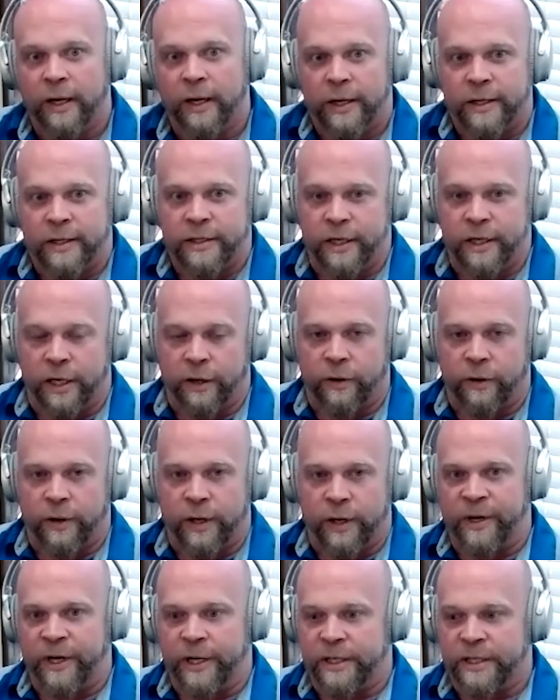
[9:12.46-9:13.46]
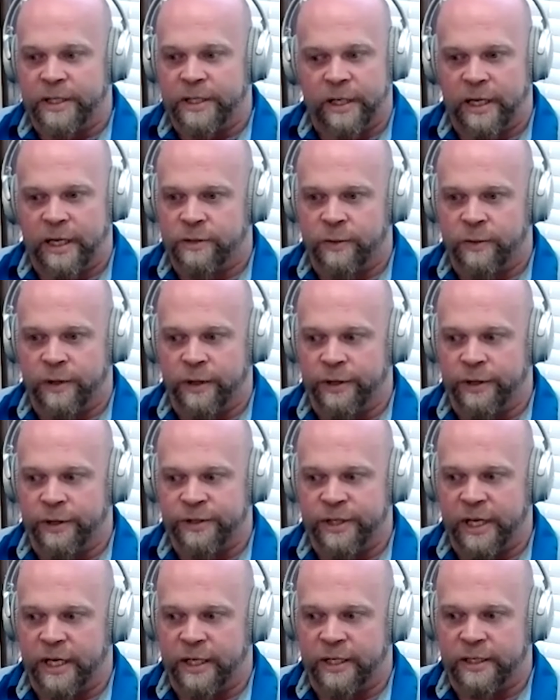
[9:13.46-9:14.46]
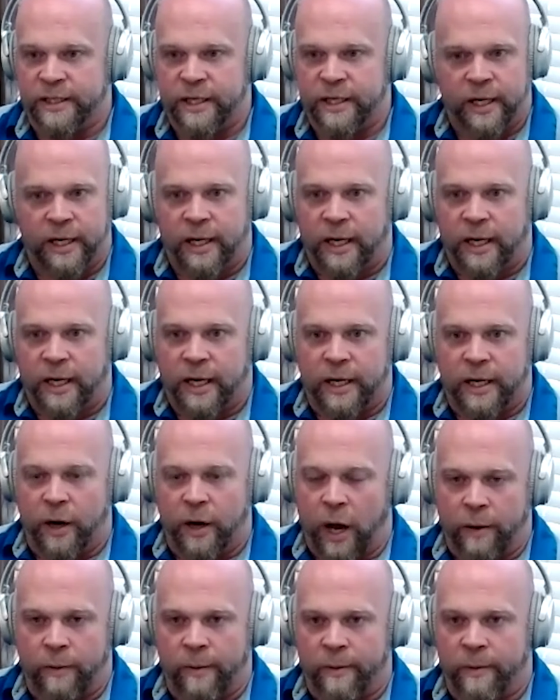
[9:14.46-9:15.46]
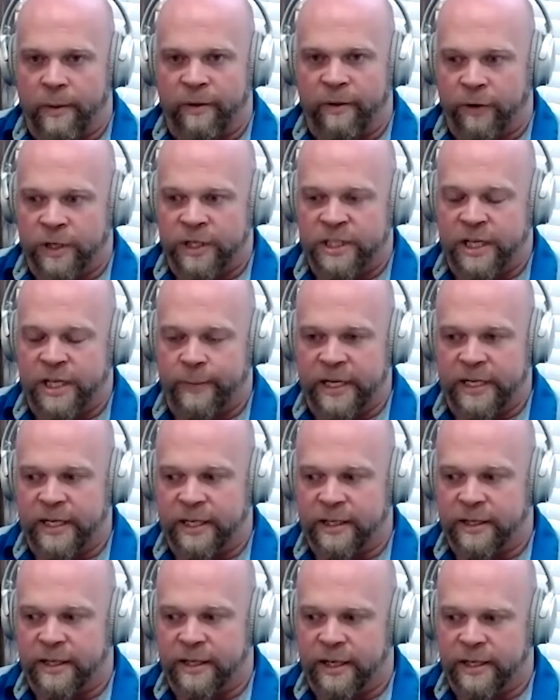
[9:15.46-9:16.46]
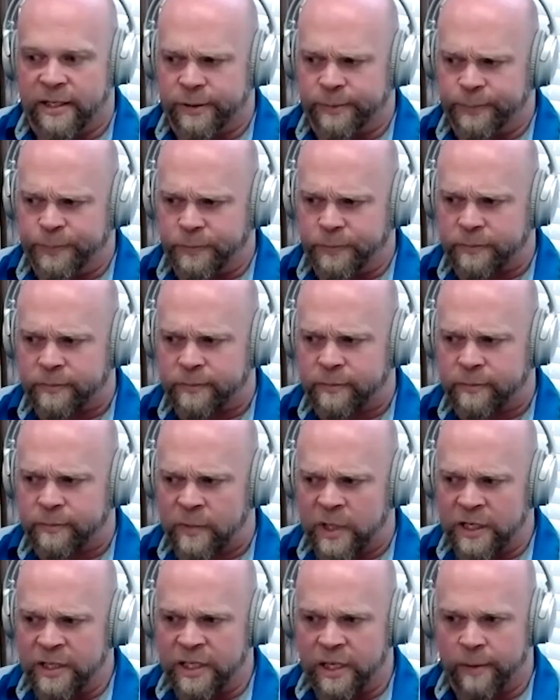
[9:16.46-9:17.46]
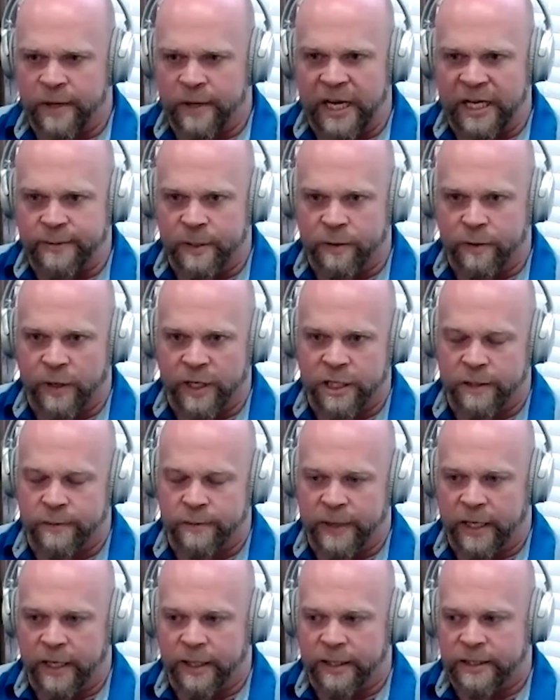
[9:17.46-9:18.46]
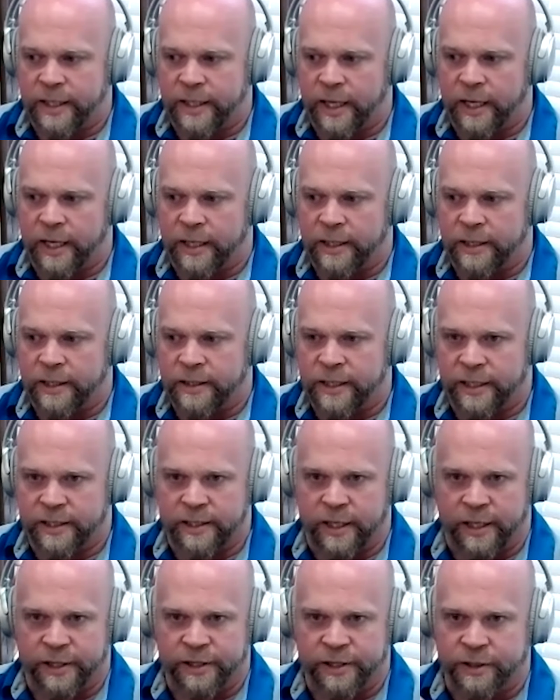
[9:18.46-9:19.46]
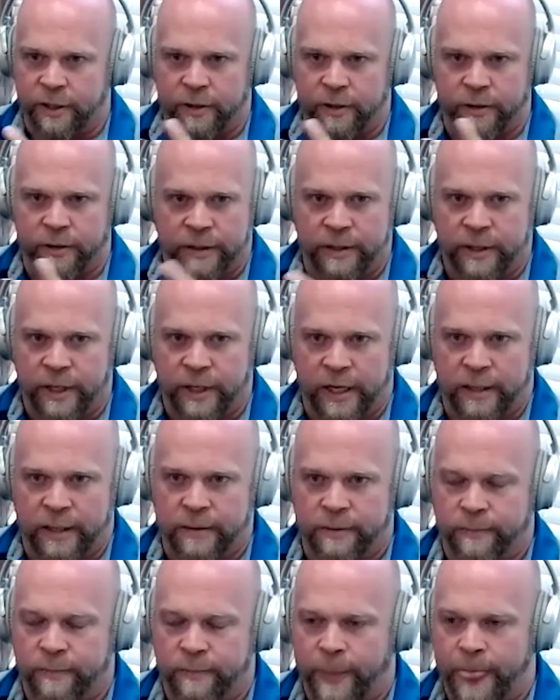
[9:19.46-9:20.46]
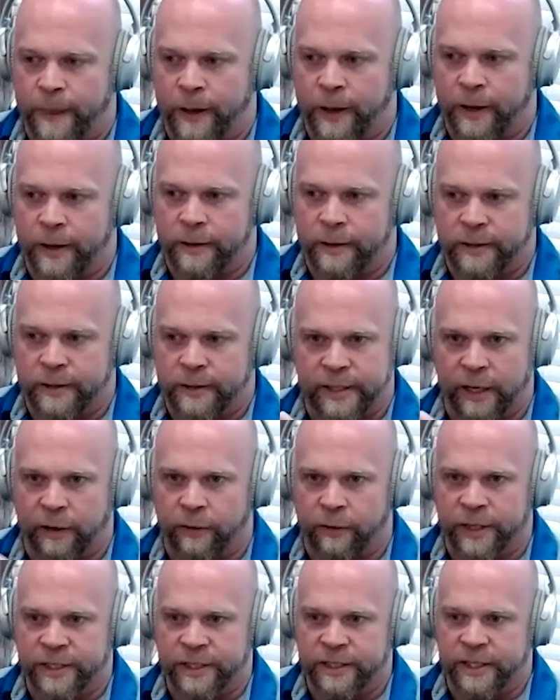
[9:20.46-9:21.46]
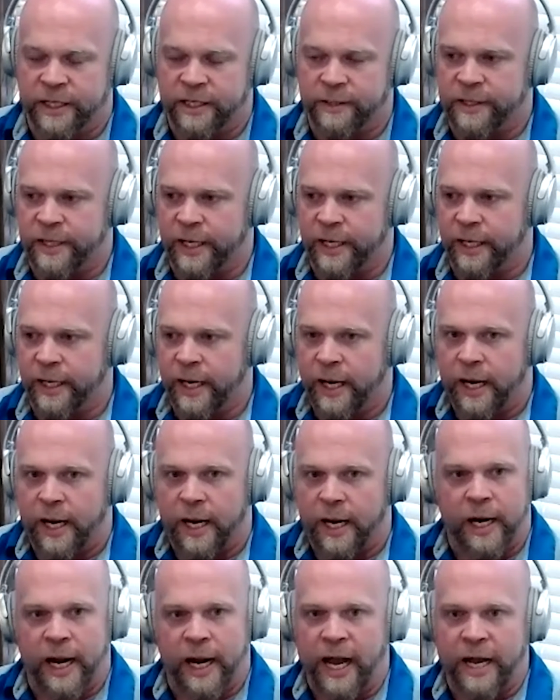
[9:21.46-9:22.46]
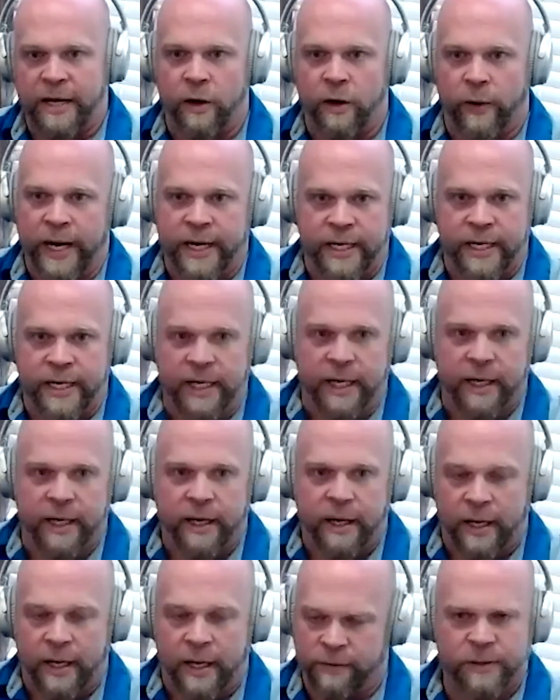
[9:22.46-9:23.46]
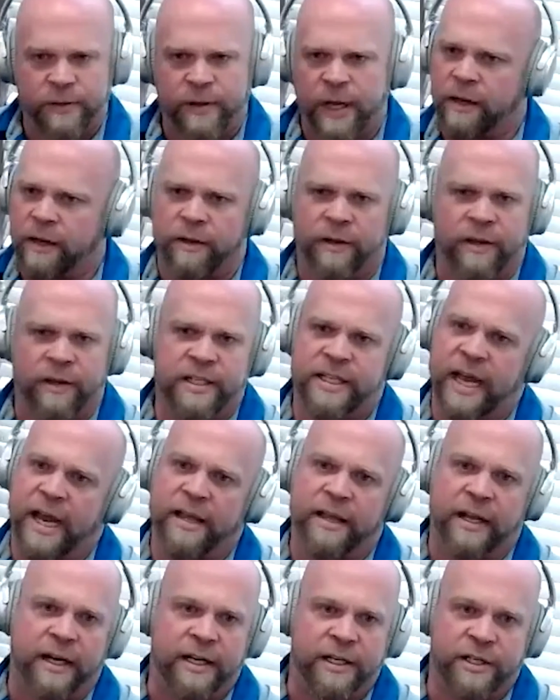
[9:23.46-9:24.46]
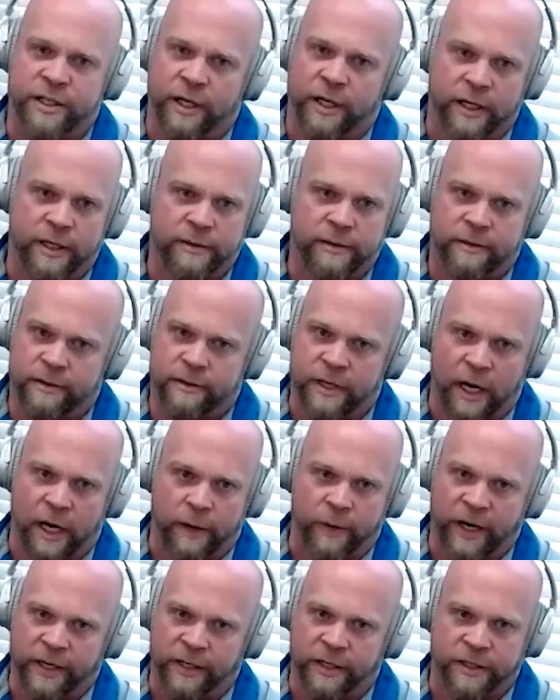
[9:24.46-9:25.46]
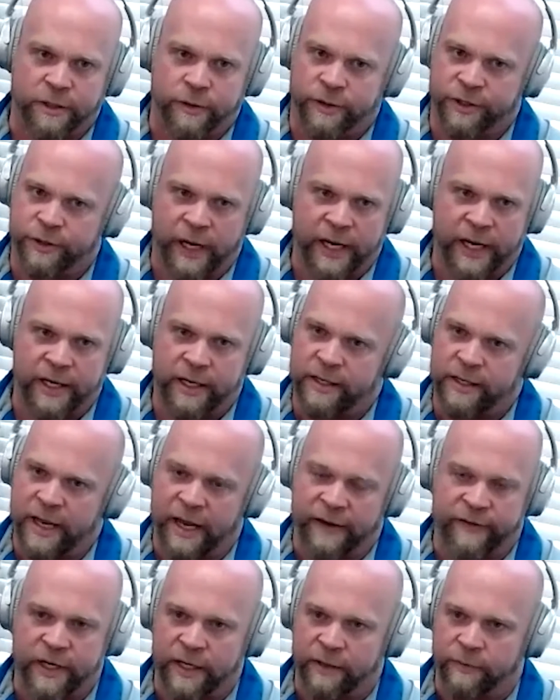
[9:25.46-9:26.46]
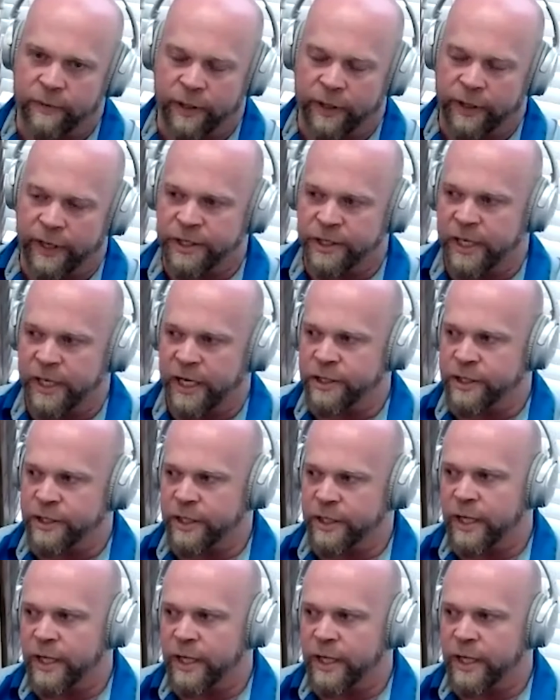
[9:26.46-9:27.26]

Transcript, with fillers: So, but it's, it's one of those things, you know, I remember the first time I did this, somebody asked me a question about uh, testosterone and, and, and steroids and that type of thing. And I had no idea. This is like the day that I started chiropractic school. So I didn't have any real education.